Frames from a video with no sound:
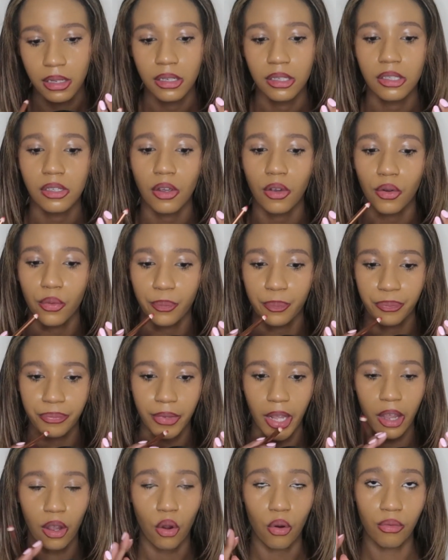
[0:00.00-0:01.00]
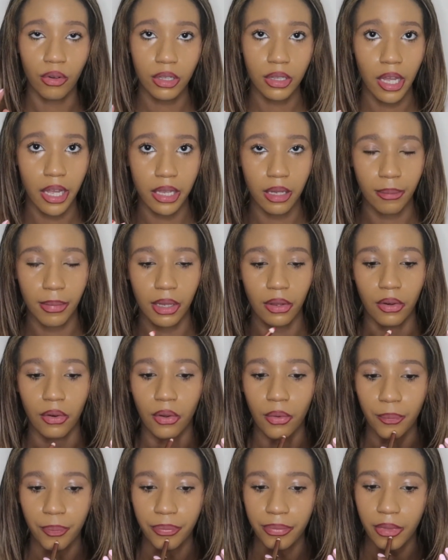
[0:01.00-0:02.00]
So I overline them a
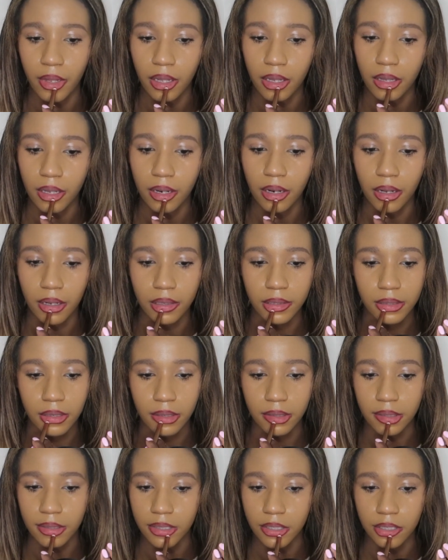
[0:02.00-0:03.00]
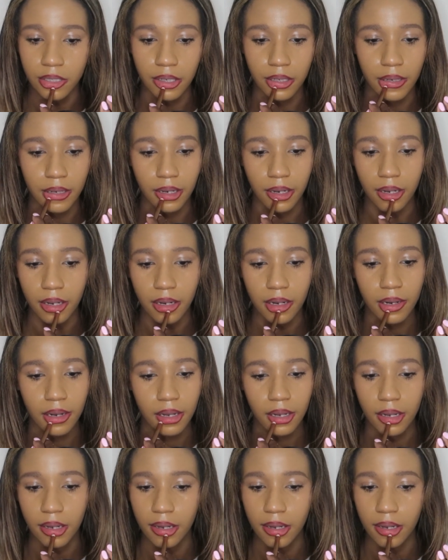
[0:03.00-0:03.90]
little, and then I'll start to shade it in.